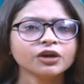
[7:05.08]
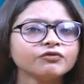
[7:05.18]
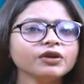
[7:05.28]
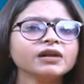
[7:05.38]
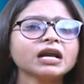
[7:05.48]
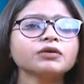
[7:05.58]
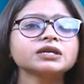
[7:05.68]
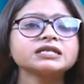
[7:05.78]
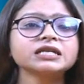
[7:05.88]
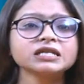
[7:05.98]
We will
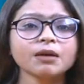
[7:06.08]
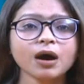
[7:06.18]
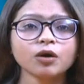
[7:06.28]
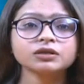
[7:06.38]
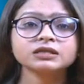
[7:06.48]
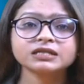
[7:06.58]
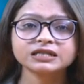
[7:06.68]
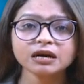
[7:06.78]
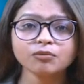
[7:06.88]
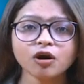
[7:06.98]
now discuss about
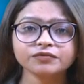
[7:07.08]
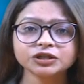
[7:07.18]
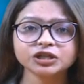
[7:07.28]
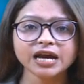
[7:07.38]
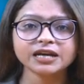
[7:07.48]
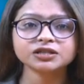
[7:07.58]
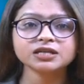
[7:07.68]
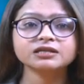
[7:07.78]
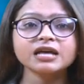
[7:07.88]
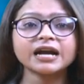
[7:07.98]
some of the
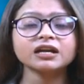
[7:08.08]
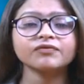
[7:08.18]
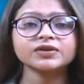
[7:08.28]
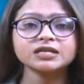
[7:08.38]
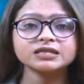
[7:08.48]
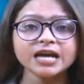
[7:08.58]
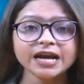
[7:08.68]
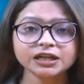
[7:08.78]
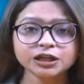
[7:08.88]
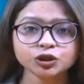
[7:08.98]
challenges that
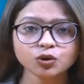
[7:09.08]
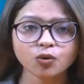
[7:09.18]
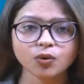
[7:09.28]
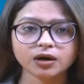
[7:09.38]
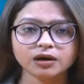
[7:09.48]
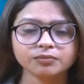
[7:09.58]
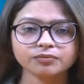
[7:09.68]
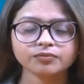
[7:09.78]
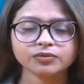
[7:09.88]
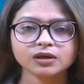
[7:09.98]
FSSAI need to overcome.
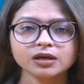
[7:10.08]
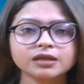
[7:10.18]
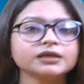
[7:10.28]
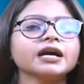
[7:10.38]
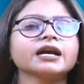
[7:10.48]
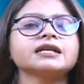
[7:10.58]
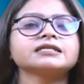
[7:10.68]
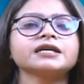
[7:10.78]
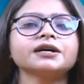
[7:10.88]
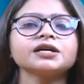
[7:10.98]
There are
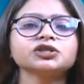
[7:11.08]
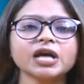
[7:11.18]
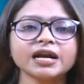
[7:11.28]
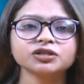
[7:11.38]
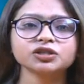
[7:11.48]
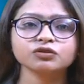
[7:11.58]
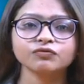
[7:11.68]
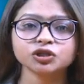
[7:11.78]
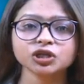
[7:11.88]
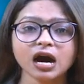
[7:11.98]
certain challenges
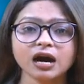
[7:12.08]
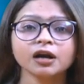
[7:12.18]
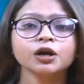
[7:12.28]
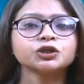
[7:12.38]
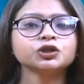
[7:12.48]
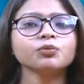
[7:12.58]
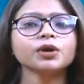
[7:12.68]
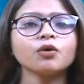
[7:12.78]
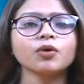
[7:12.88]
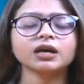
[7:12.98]
which are to
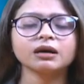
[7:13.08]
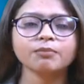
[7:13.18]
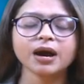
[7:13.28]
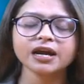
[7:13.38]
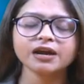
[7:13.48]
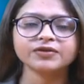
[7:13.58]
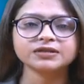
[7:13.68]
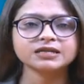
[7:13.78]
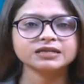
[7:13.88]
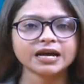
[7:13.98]
be overcome by
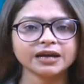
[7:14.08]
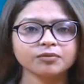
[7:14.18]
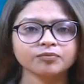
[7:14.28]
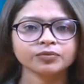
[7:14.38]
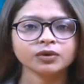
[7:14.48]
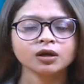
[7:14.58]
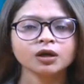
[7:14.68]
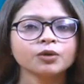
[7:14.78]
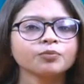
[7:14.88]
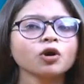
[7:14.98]
FSSAI.
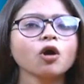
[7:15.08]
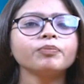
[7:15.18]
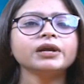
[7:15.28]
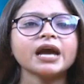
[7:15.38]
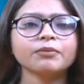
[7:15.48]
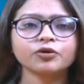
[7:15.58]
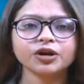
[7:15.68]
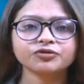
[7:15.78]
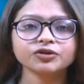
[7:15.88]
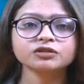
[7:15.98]
Proper
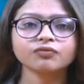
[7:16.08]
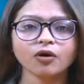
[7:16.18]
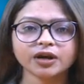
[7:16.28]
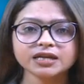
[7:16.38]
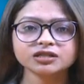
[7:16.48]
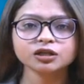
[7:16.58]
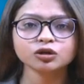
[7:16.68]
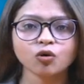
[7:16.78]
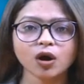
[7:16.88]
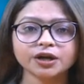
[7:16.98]
laboratories for testing
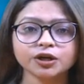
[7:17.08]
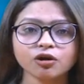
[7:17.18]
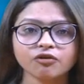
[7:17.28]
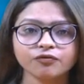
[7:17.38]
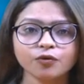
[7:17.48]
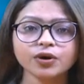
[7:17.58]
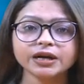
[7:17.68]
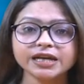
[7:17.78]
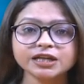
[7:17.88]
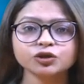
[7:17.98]
the quality of food
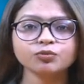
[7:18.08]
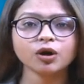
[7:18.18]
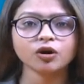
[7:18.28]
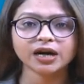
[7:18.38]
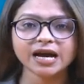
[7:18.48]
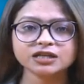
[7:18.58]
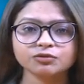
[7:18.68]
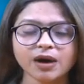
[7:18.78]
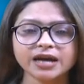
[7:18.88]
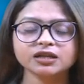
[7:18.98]
need to be
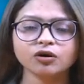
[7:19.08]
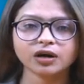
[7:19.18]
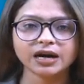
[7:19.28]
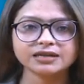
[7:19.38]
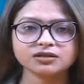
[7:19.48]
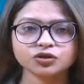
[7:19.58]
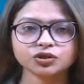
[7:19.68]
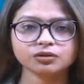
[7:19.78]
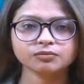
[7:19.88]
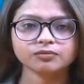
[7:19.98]
organized by the
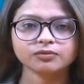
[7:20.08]
organization.